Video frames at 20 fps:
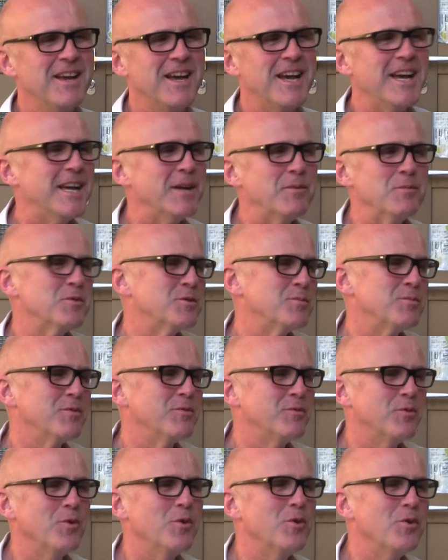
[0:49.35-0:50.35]
It was
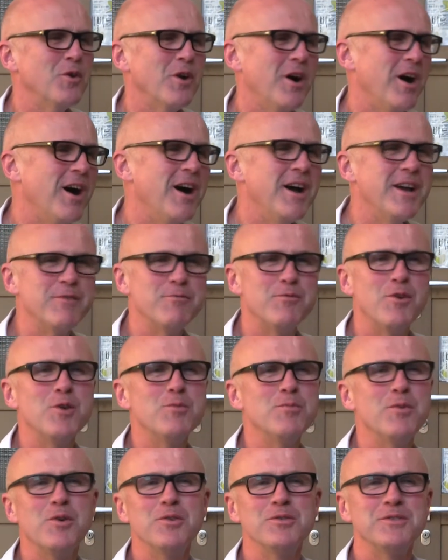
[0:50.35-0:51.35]
before I,
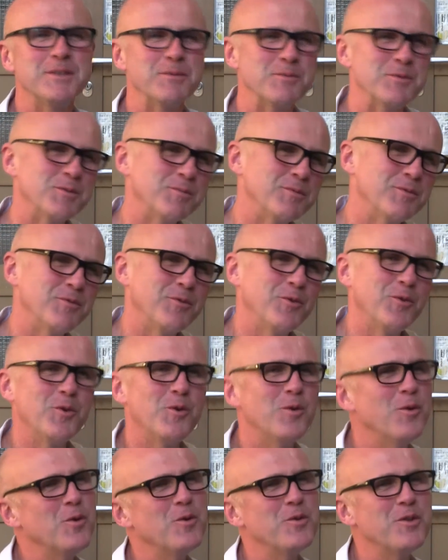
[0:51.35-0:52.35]
Robot. It was
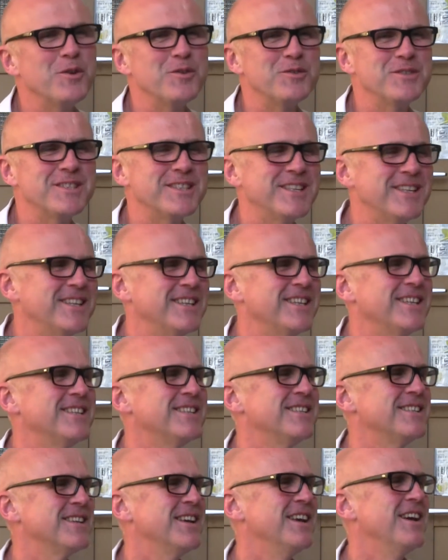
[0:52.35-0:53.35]
before all those
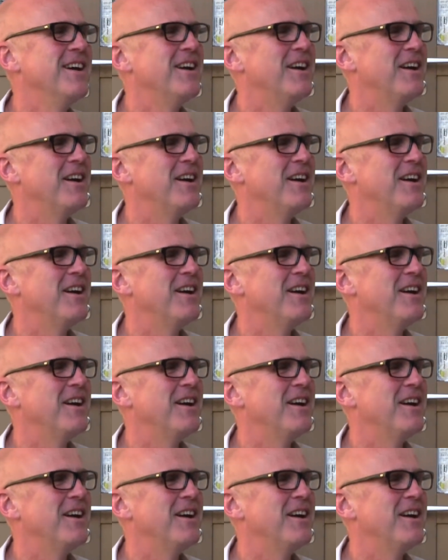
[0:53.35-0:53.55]
things.